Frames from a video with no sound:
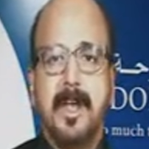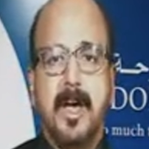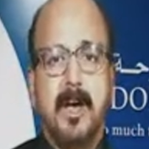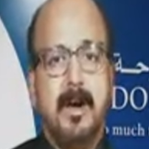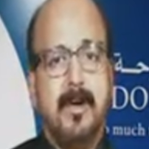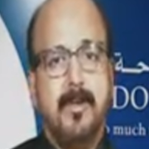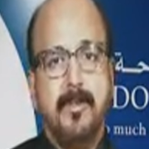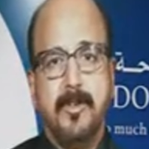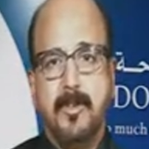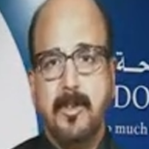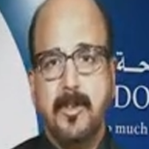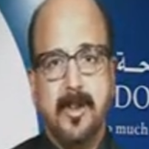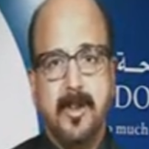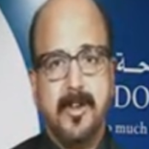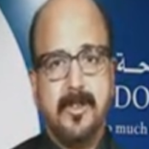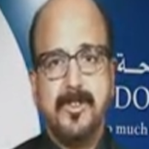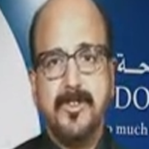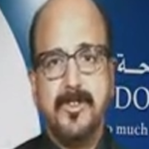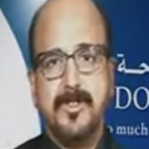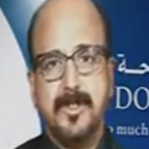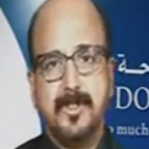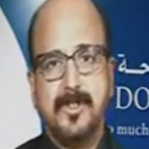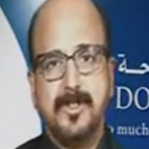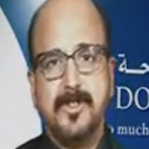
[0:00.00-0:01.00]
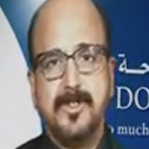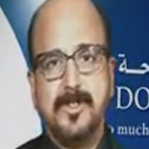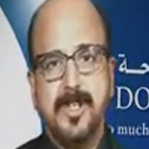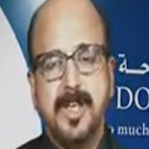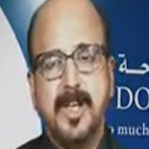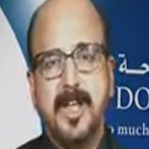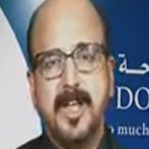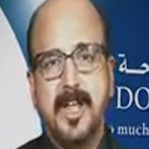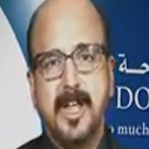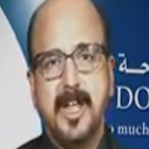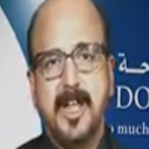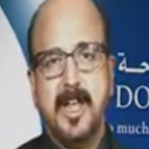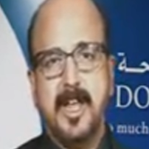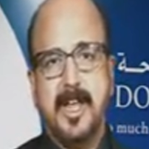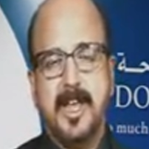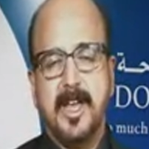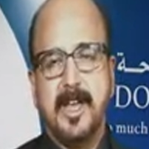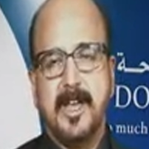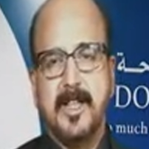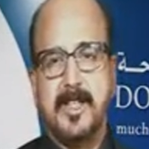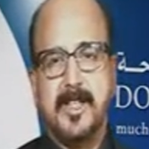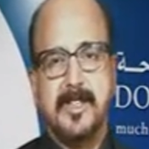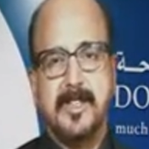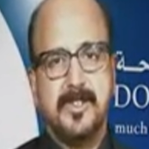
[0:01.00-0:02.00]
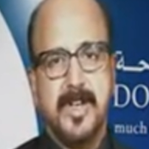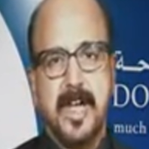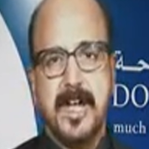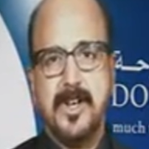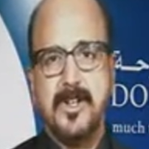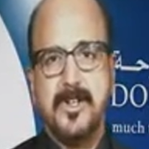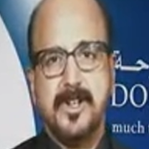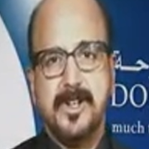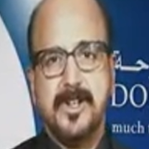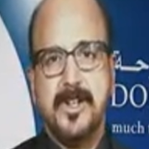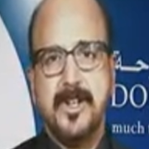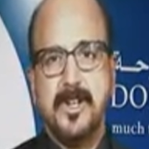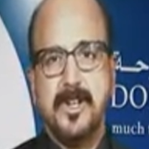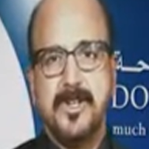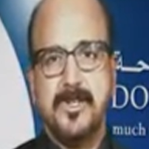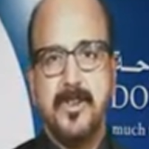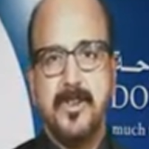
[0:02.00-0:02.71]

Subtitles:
Now, you could see clearly the sanction